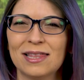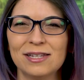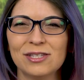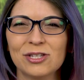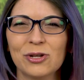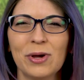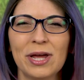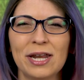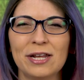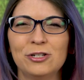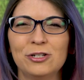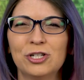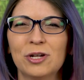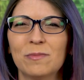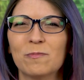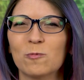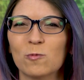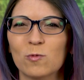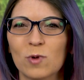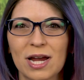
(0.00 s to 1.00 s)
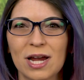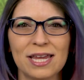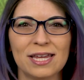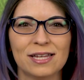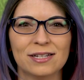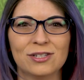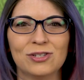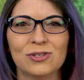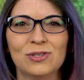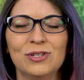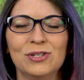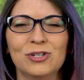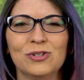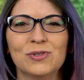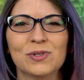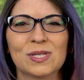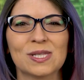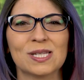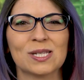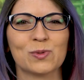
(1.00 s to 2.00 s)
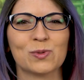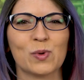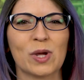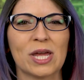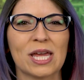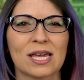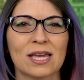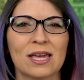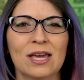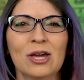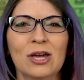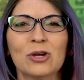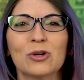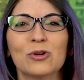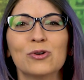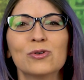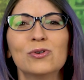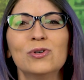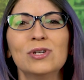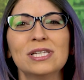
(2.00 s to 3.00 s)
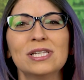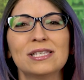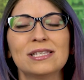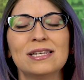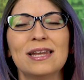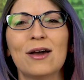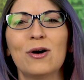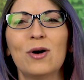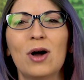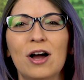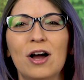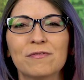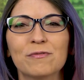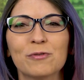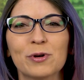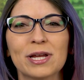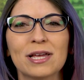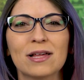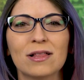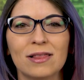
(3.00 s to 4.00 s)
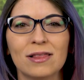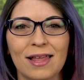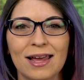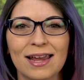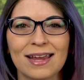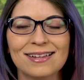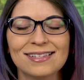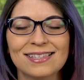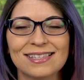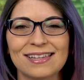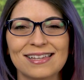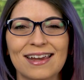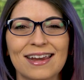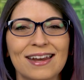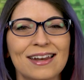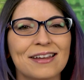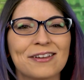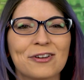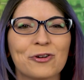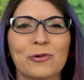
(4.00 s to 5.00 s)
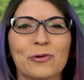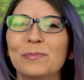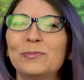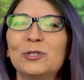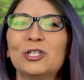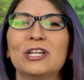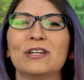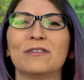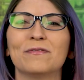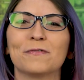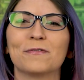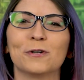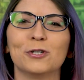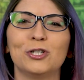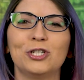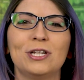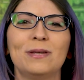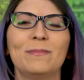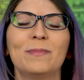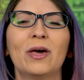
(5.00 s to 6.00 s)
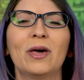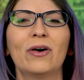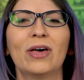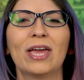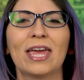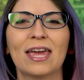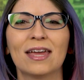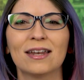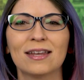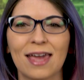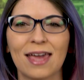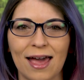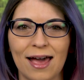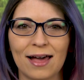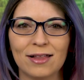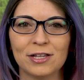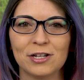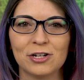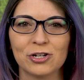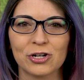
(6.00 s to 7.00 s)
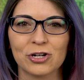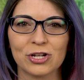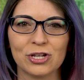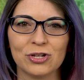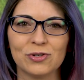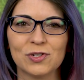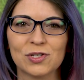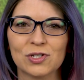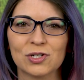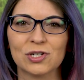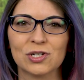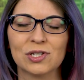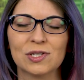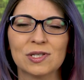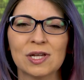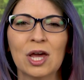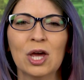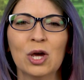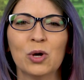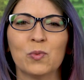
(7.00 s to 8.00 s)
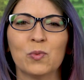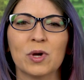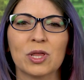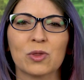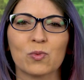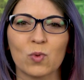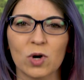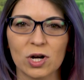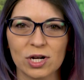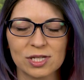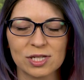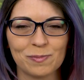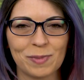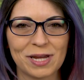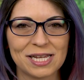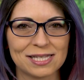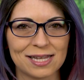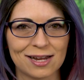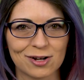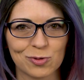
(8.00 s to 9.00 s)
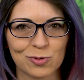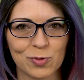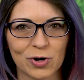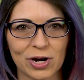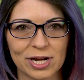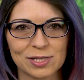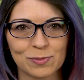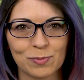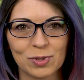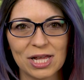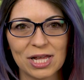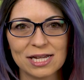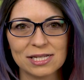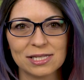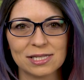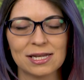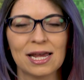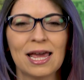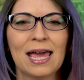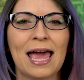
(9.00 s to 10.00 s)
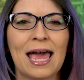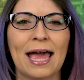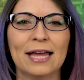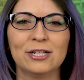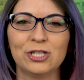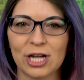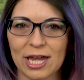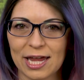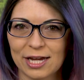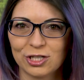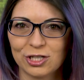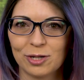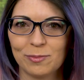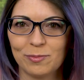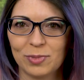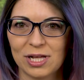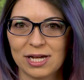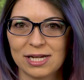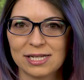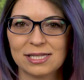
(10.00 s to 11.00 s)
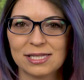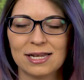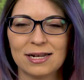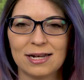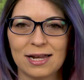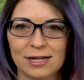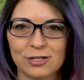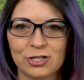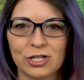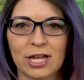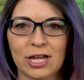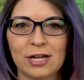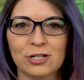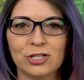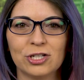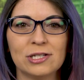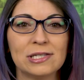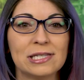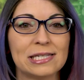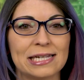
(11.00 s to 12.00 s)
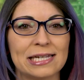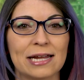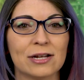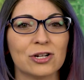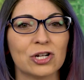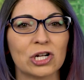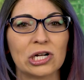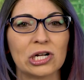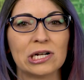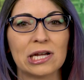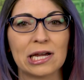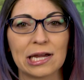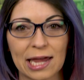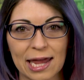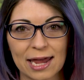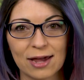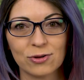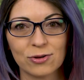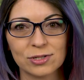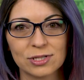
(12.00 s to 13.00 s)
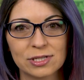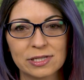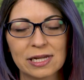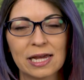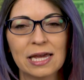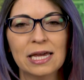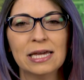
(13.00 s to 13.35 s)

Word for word: Let's go ahead and jump right into the news this week. Google is now offering client-side encryption for Gmail and Calendar users with Workspace Enterprise Plus, Education Plus, and Education Standard accounts.